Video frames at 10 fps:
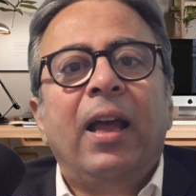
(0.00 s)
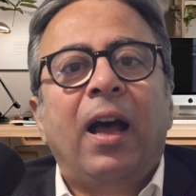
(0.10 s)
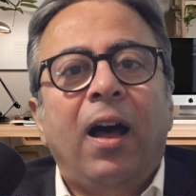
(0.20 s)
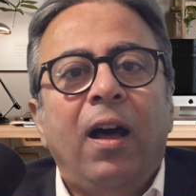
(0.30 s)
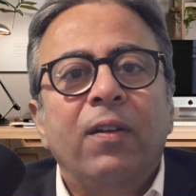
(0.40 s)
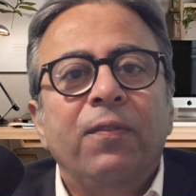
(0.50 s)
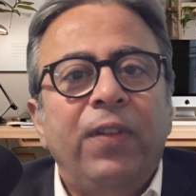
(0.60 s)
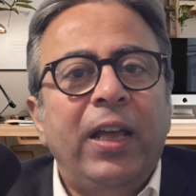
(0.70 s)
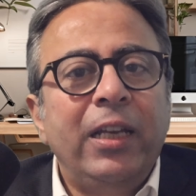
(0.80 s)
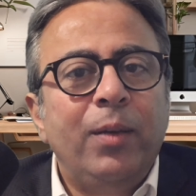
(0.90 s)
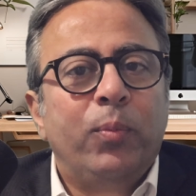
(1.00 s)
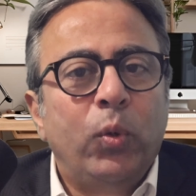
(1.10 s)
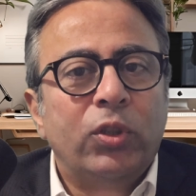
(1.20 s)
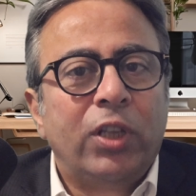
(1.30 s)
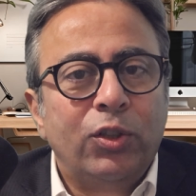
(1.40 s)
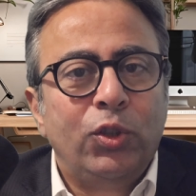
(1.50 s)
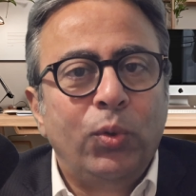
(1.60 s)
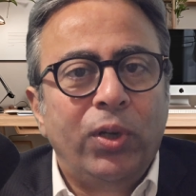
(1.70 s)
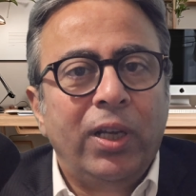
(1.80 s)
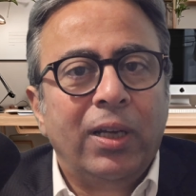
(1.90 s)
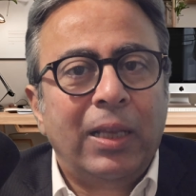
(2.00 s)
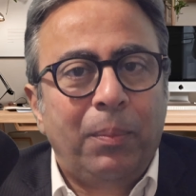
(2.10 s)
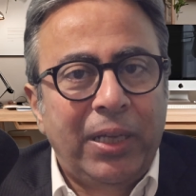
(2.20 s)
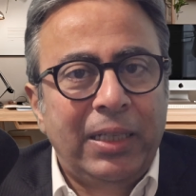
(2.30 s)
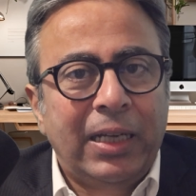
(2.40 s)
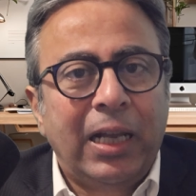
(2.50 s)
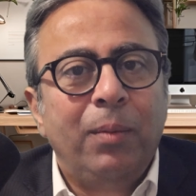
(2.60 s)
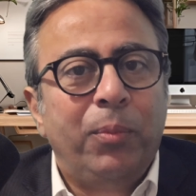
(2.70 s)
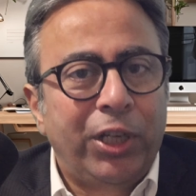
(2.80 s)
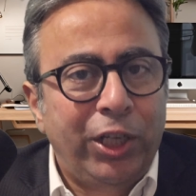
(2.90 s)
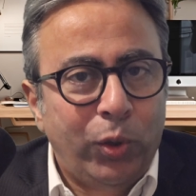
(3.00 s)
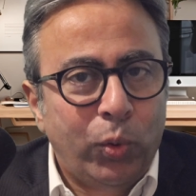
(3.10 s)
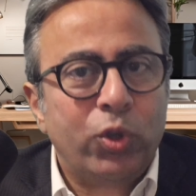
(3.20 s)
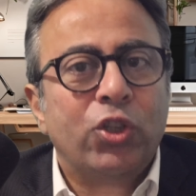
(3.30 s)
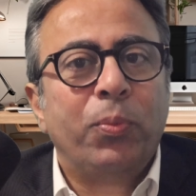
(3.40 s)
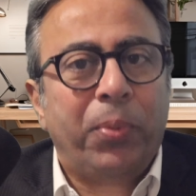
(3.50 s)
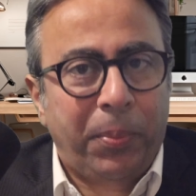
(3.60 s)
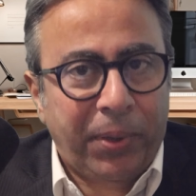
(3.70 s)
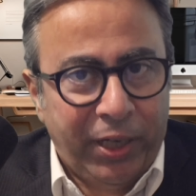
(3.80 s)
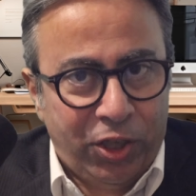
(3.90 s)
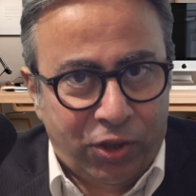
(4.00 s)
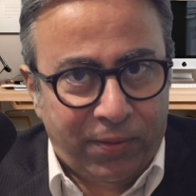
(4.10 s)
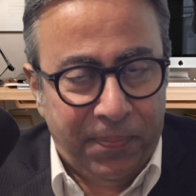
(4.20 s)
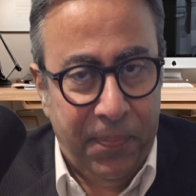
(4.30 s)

are very important during the medical pre-launch preparation.